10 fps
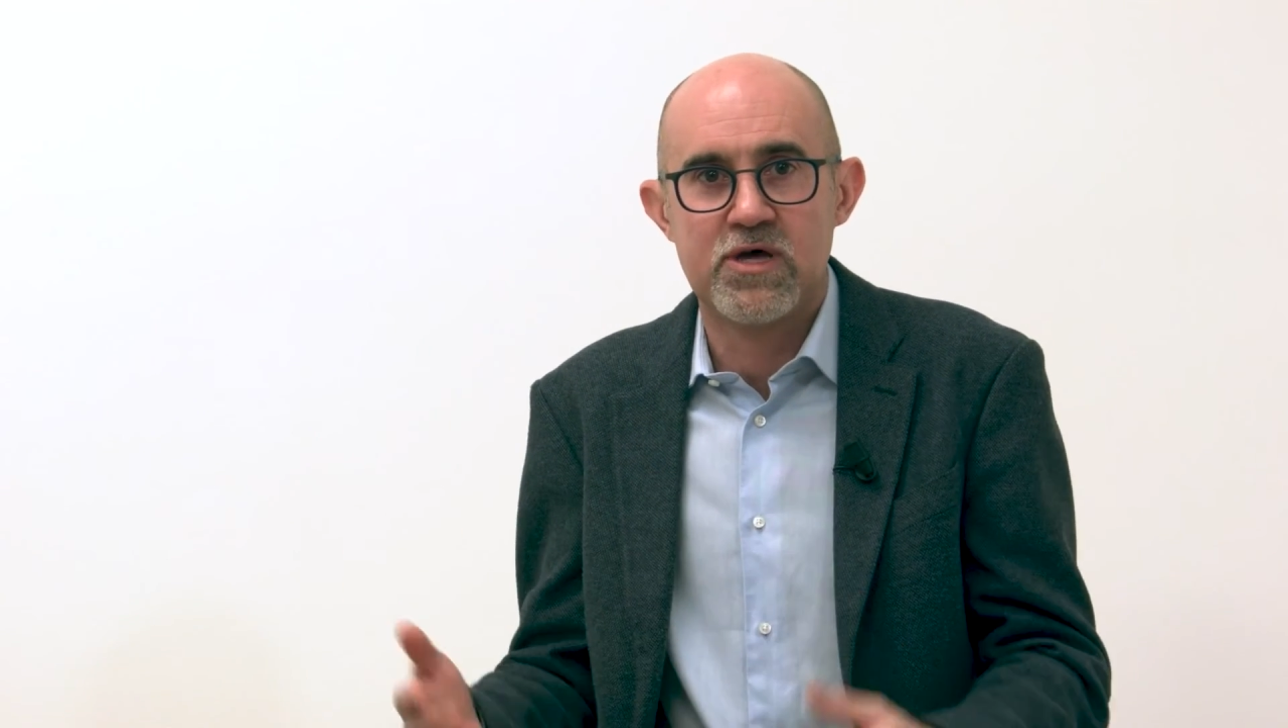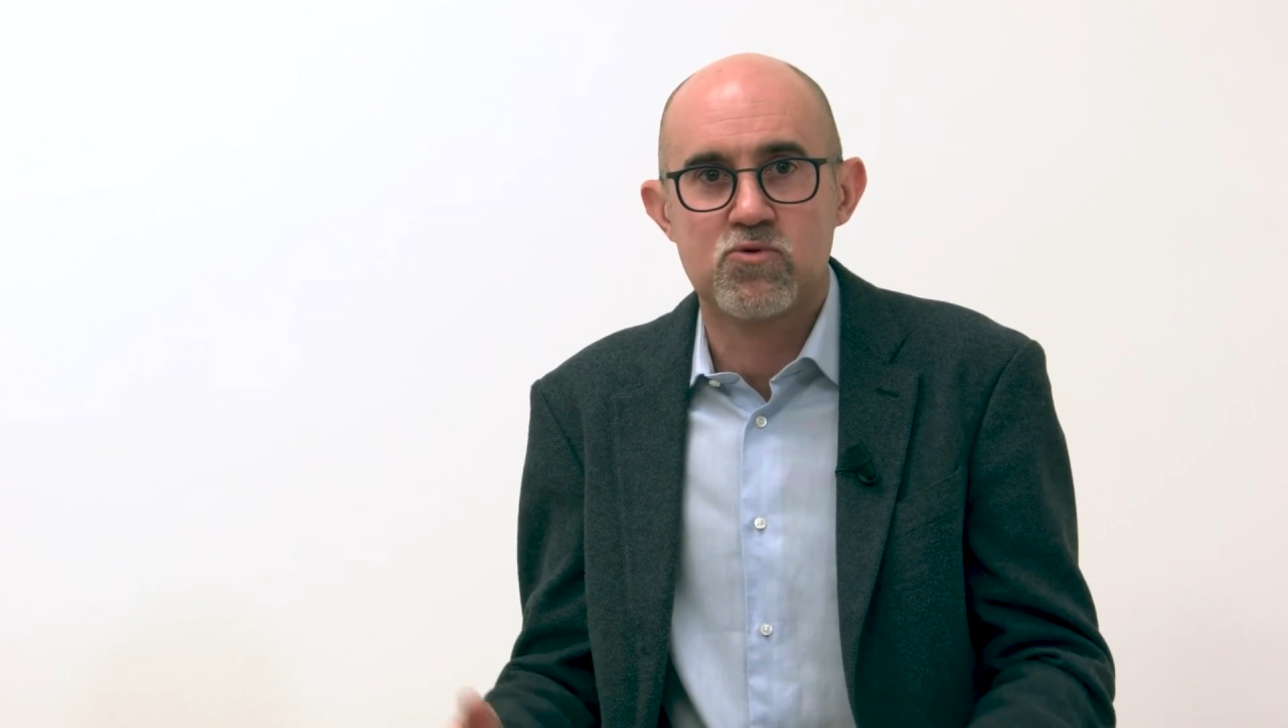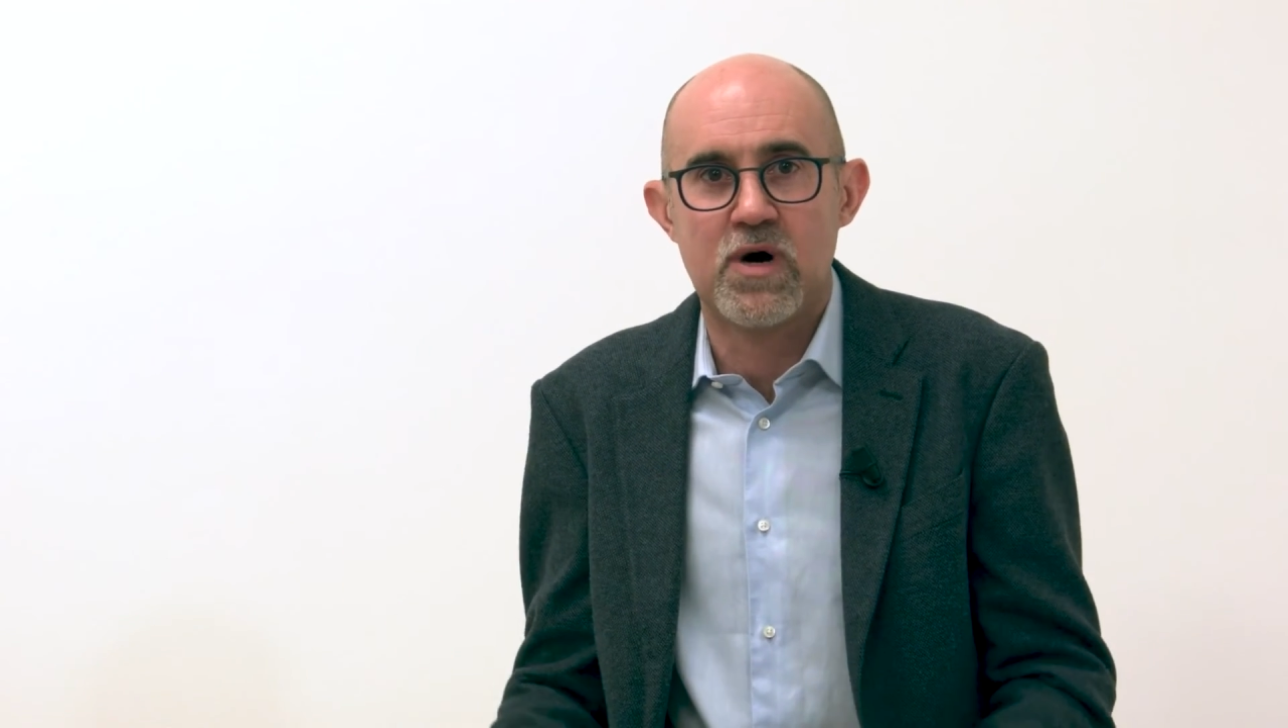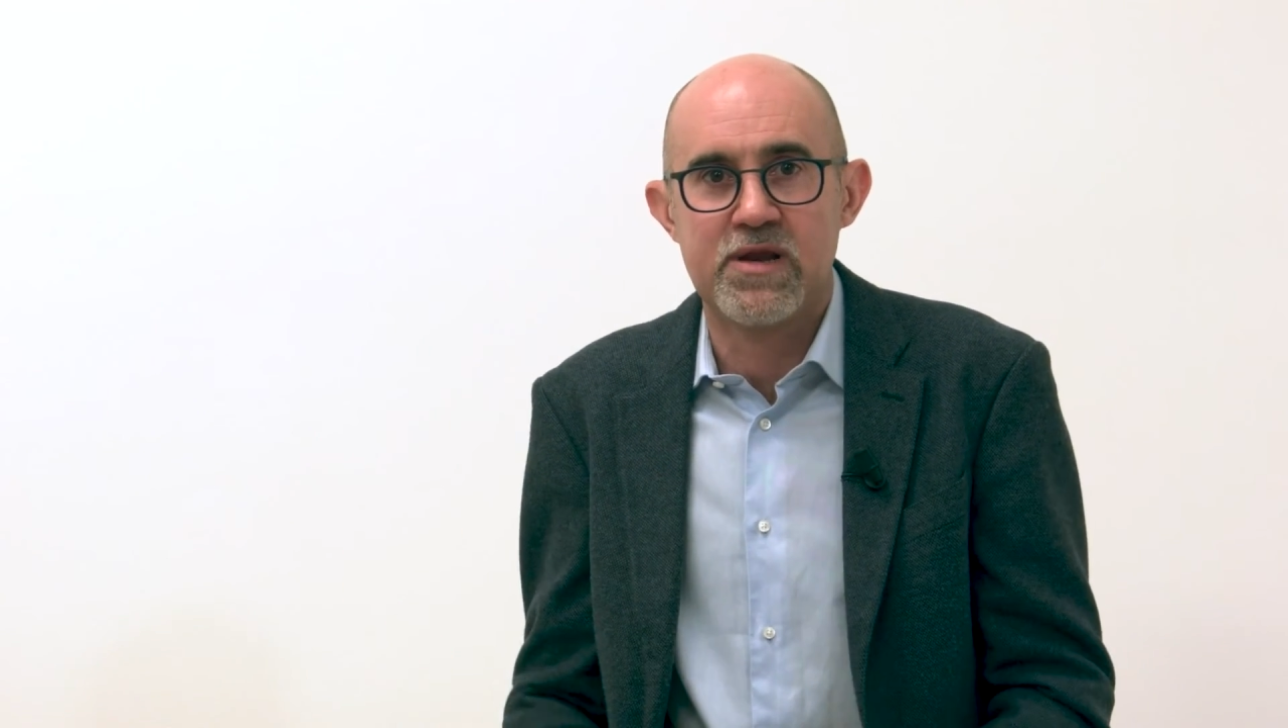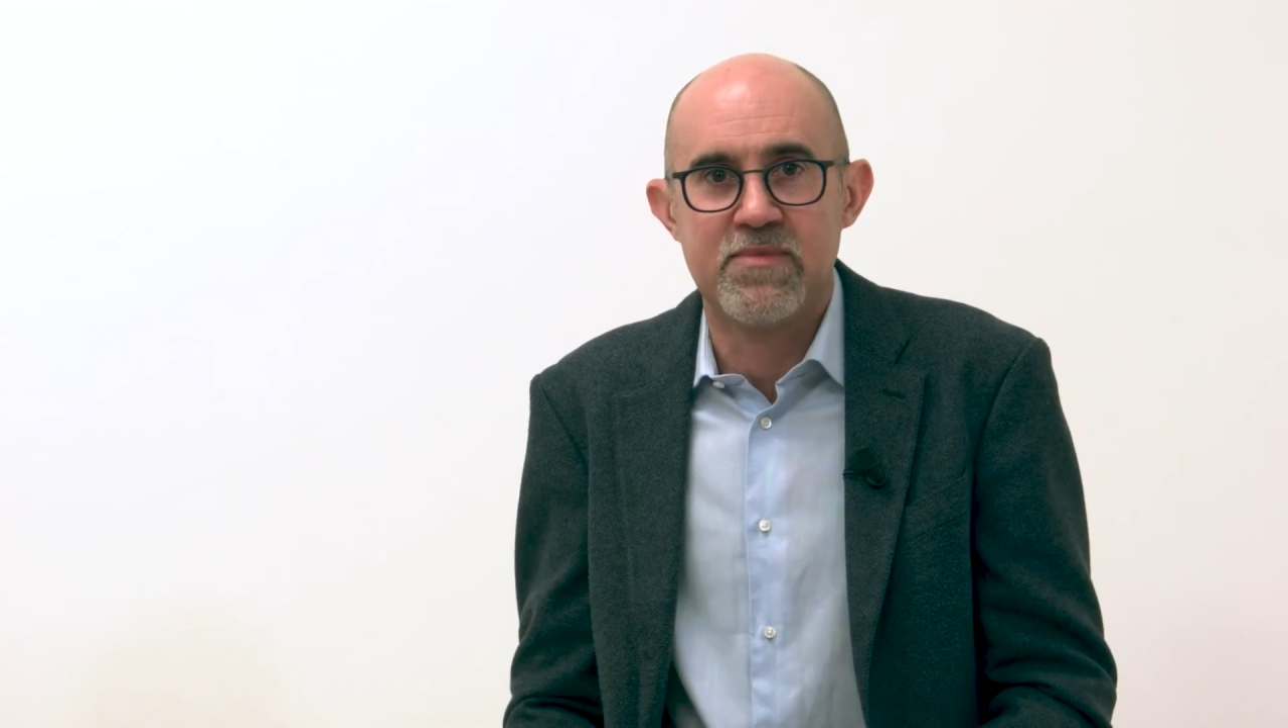
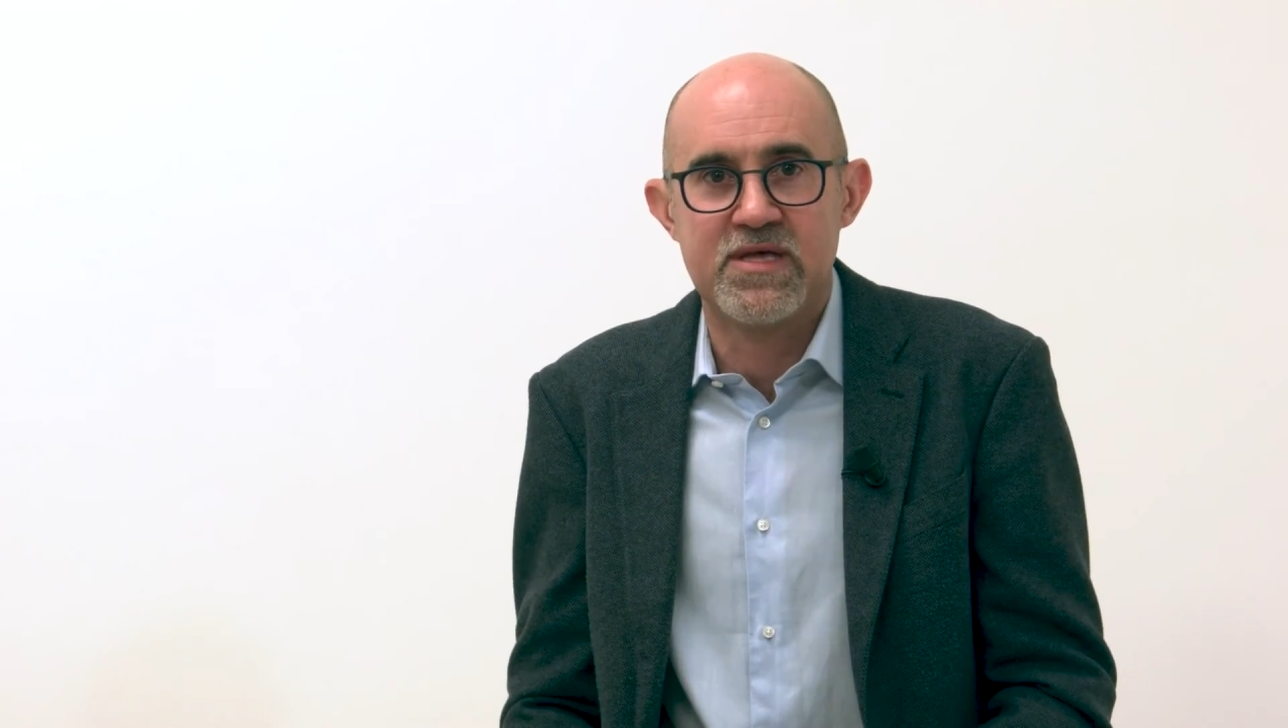with the